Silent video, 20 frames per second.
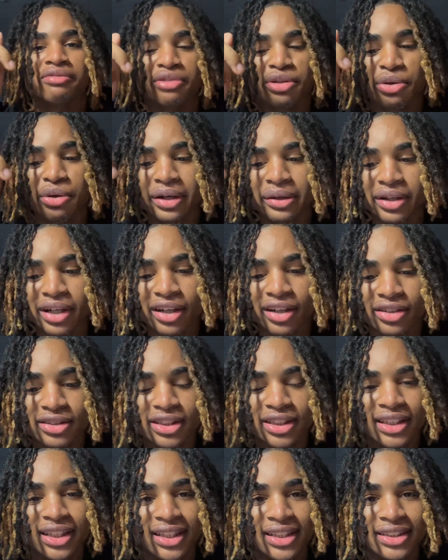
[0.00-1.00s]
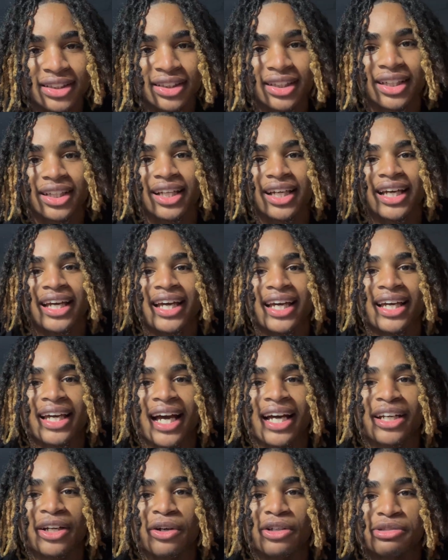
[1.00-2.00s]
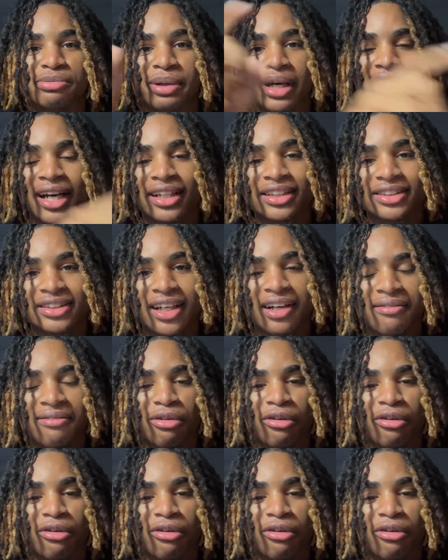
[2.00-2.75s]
if you want one of those hoodies, I know it's been out of stock